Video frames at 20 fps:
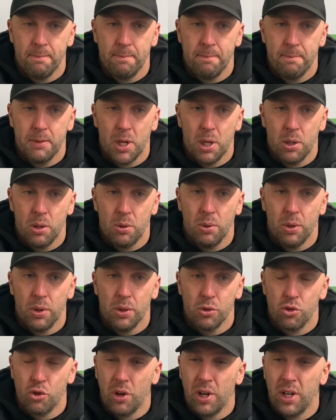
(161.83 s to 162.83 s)
you know, you want
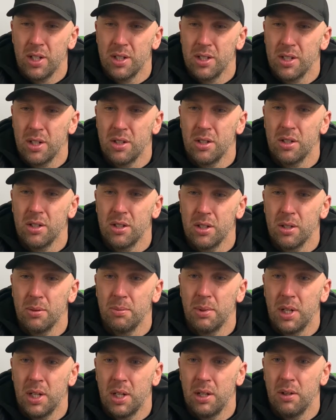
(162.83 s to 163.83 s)
training sessions to
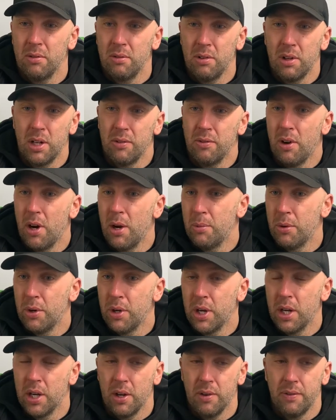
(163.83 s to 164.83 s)
be really vibrant,
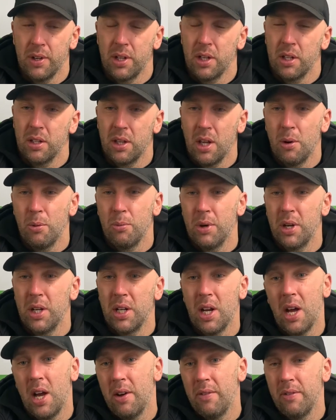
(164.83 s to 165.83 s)
and I think that will bring
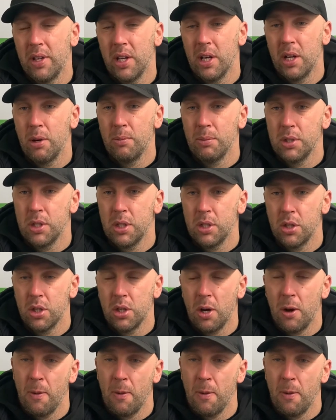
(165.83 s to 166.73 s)
that, having that competition.